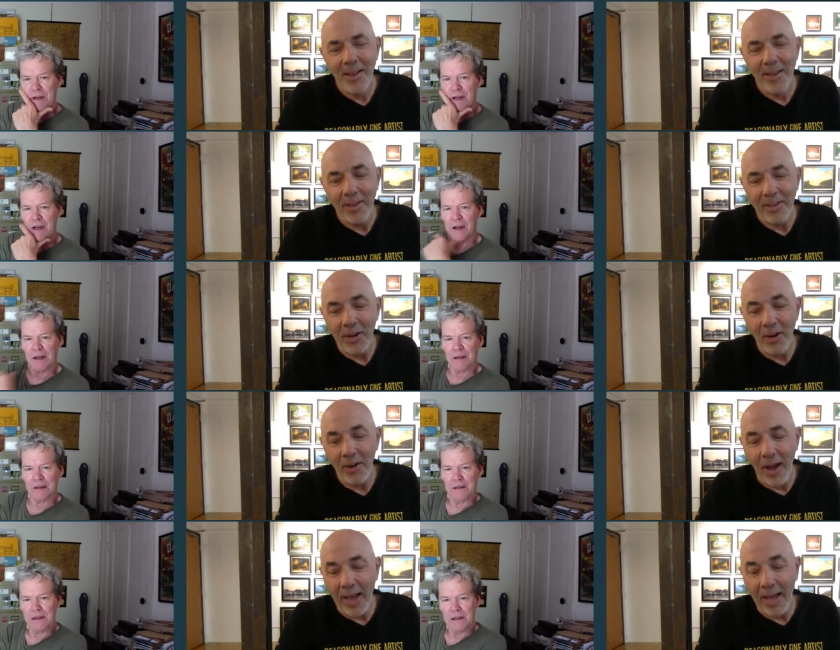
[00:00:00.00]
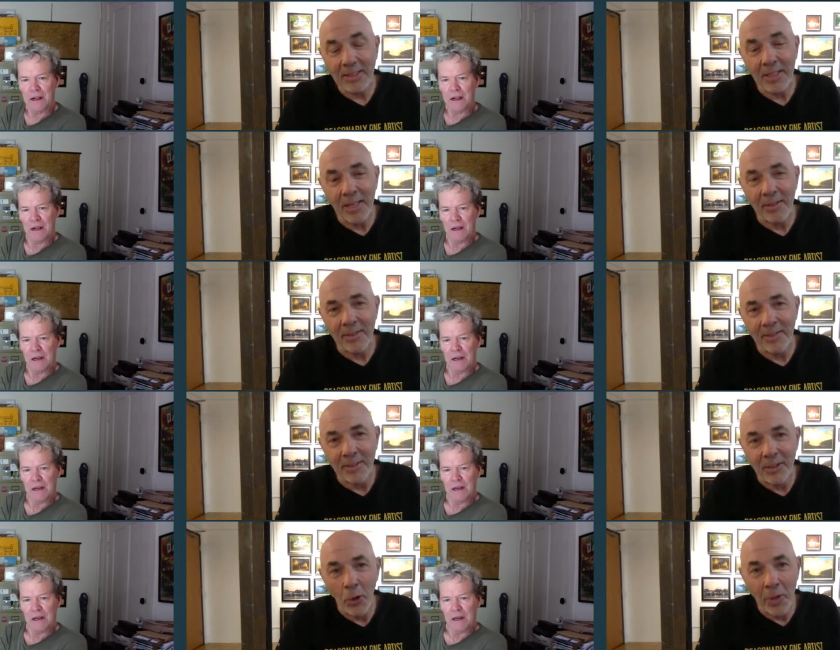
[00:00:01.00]
Speaker 1: Uh, mm, I actually,
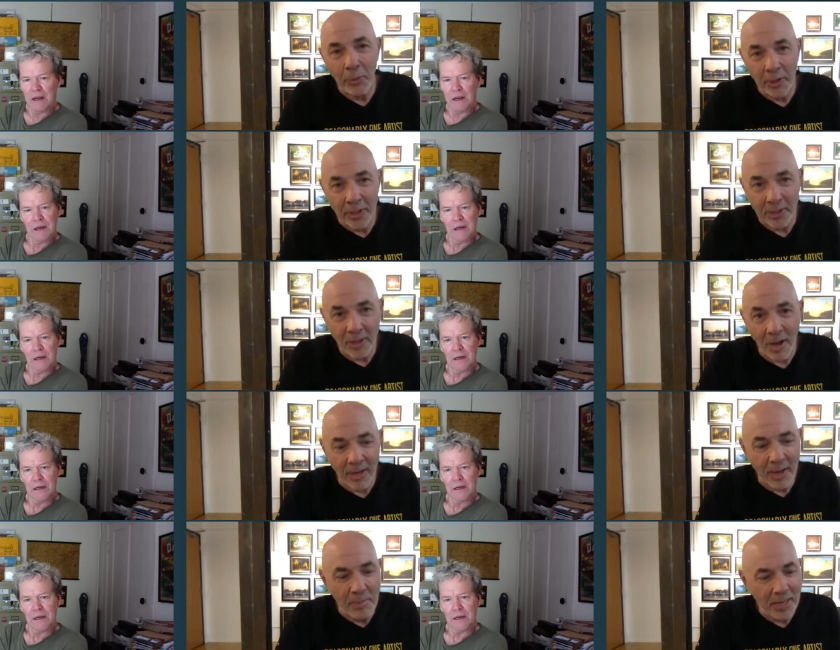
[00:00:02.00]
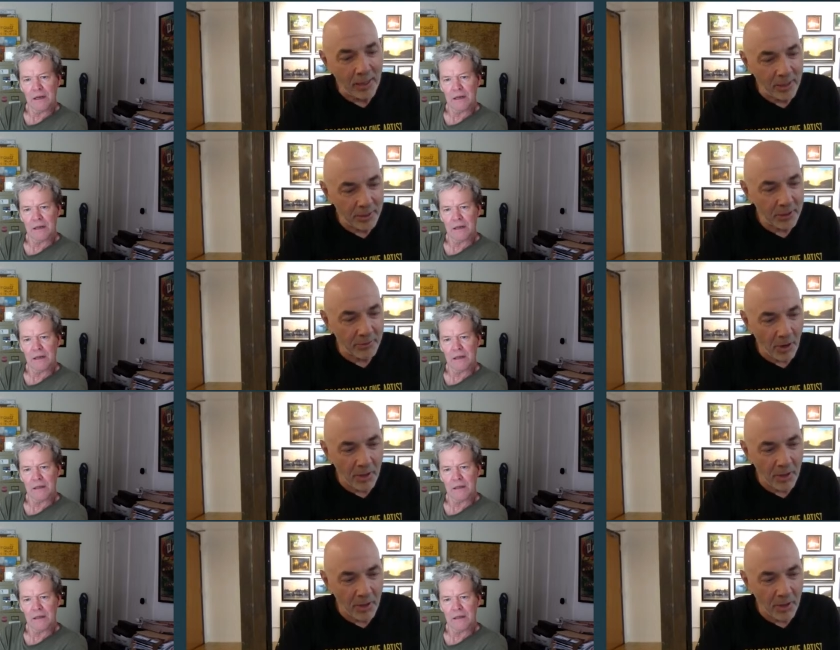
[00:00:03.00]
knowing we were going to talk, I made a list of